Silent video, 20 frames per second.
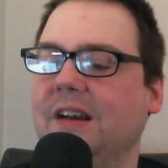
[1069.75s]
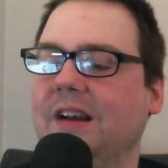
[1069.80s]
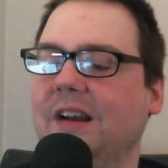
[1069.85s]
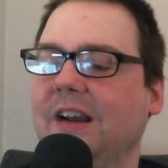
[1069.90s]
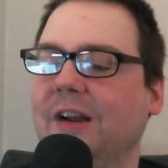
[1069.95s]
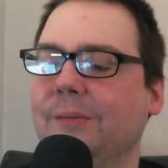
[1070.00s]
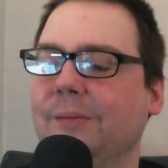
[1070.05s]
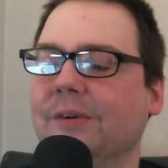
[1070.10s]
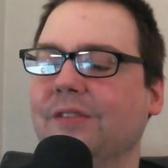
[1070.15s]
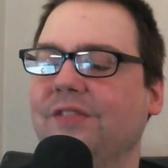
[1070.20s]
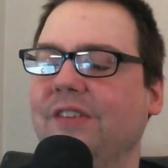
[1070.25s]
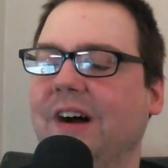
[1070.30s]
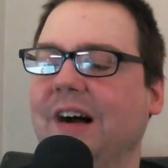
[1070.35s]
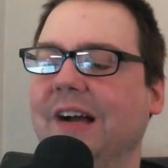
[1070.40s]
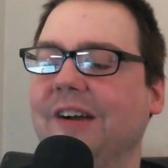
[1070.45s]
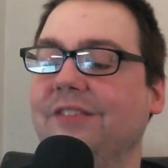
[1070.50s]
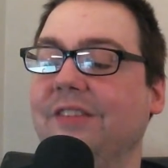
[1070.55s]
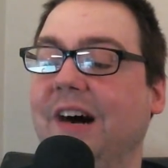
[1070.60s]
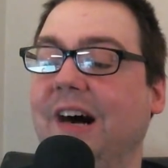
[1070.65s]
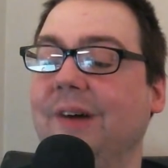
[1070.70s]
Number
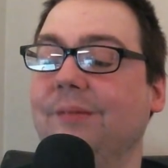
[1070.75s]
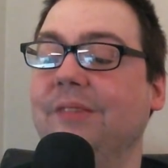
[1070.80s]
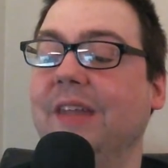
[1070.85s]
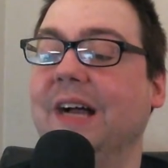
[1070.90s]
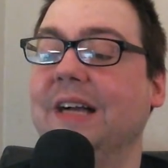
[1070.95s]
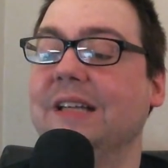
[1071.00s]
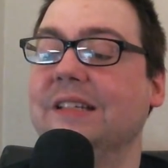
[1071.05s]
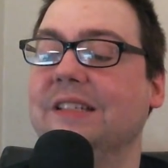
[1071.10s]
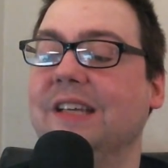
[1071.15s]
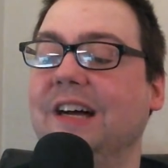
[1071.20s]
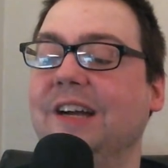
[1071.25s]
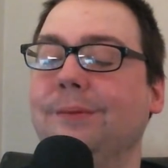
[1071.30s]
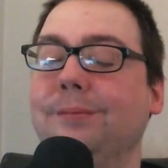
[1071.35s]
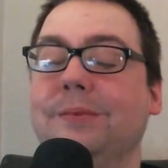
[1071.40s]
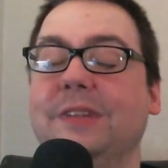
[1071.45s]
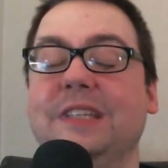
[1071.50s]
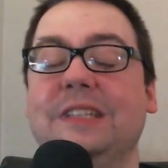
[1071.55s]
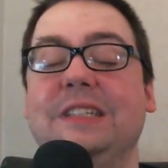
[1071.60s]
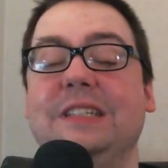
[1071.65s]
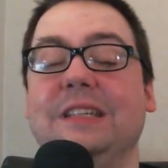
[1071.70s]
5, I'm That Type.
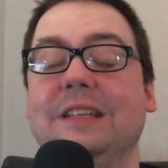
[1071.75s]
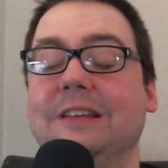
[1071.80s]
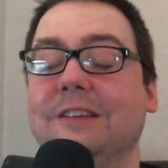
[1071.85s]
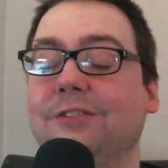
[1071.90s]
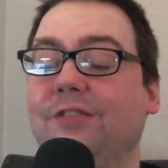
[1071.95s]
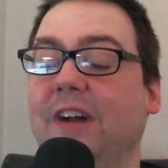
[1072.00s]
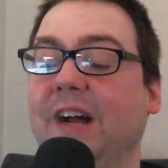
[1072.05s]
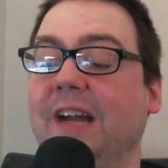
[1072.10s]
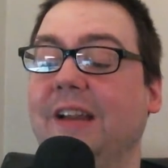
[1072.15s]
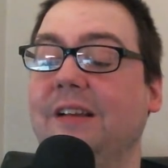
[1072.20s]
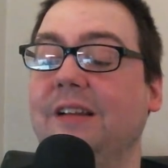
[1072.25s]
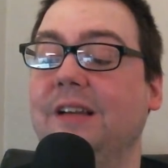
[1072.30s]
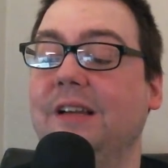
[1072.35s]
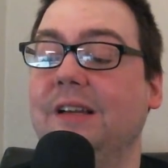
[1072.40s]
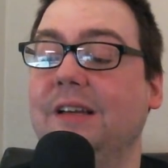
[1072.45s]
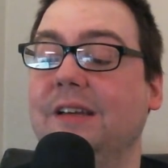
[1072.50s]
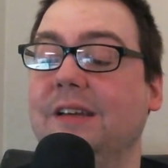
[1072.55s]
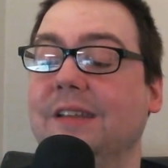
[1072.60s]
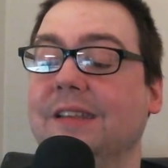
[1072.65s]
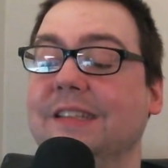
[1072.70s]
This shit is fat.
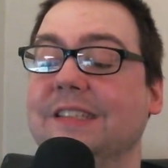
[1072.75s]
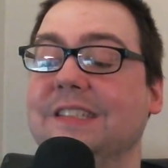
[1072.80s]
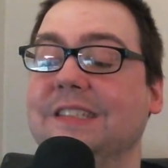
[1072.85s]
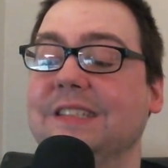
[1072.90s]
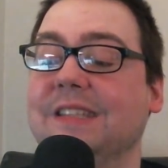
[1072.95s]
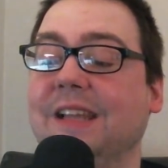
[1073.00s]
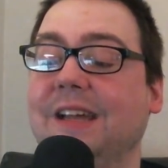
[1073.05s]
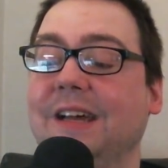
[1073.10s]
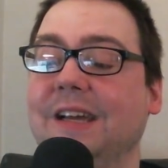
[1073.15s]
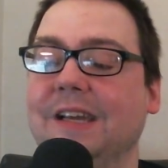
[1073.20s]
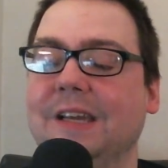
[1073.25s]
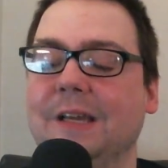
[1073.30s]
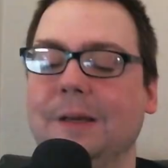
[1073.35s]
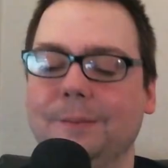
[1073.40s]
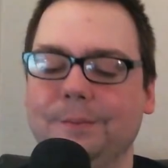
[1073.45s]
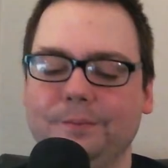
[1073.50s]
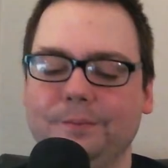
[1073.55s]
This is like